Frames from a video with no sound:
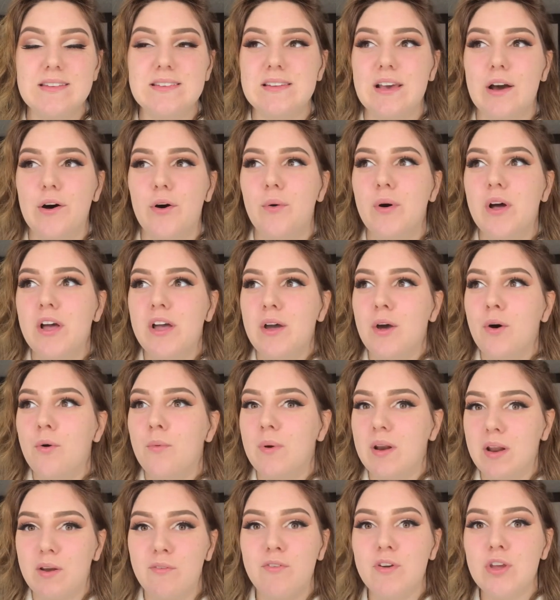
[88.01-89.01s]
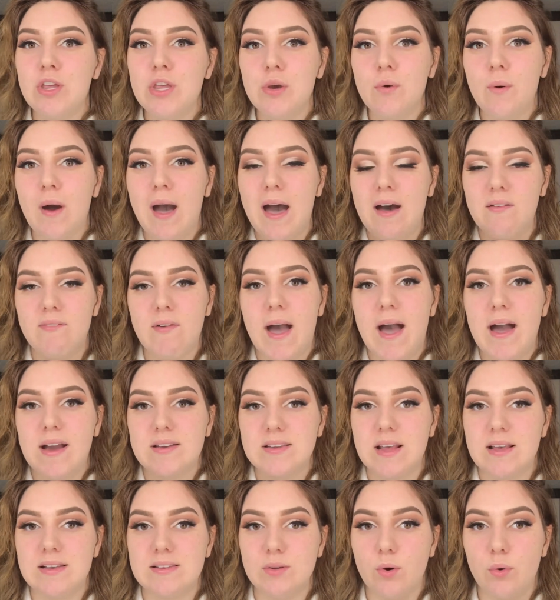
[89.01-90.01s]
So whenever you have
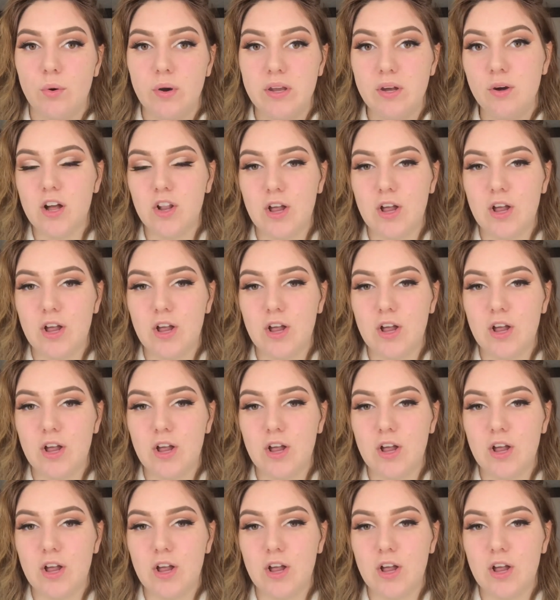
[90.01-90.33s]
excess oil,